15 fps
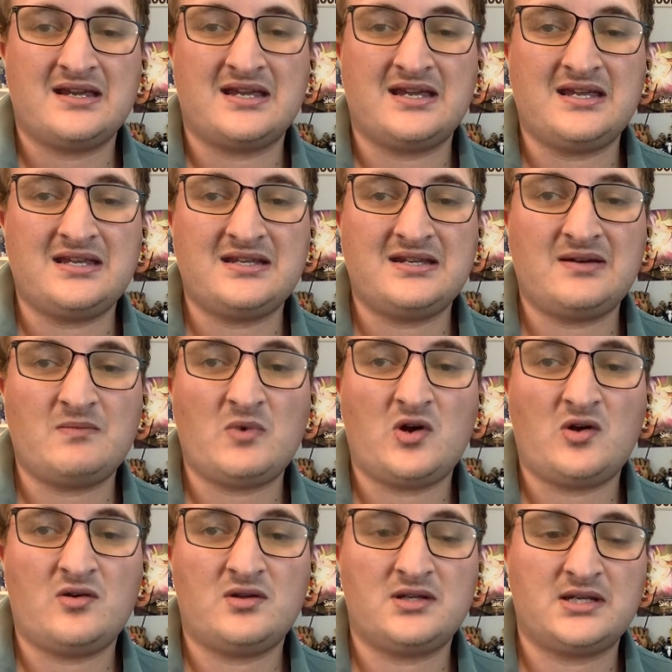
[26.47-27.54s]
in the
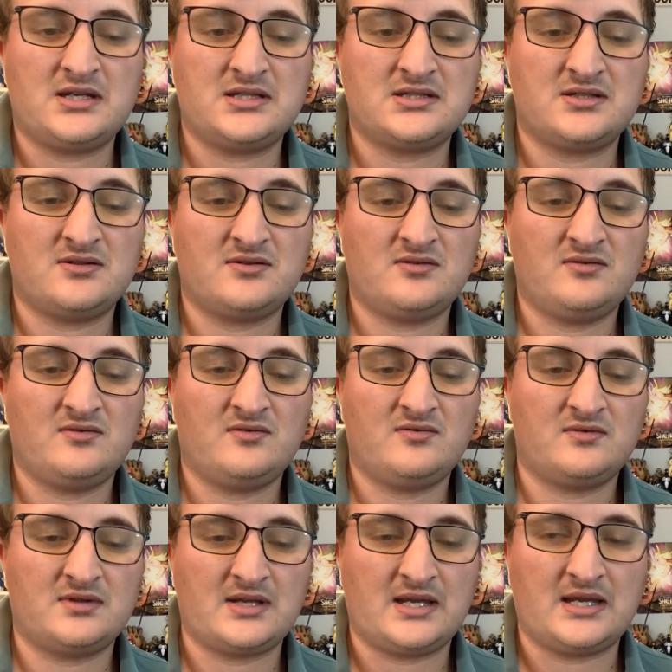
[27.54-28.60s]
morning
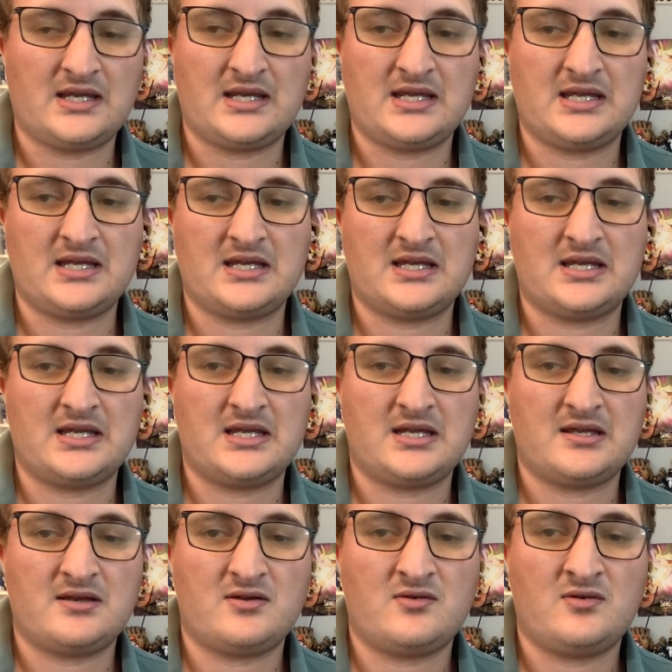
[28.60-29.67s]
to
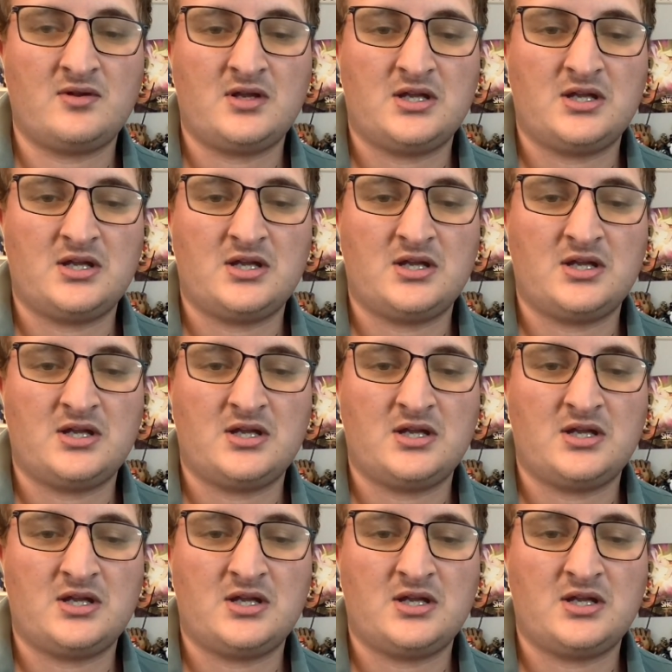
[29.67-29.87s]
them.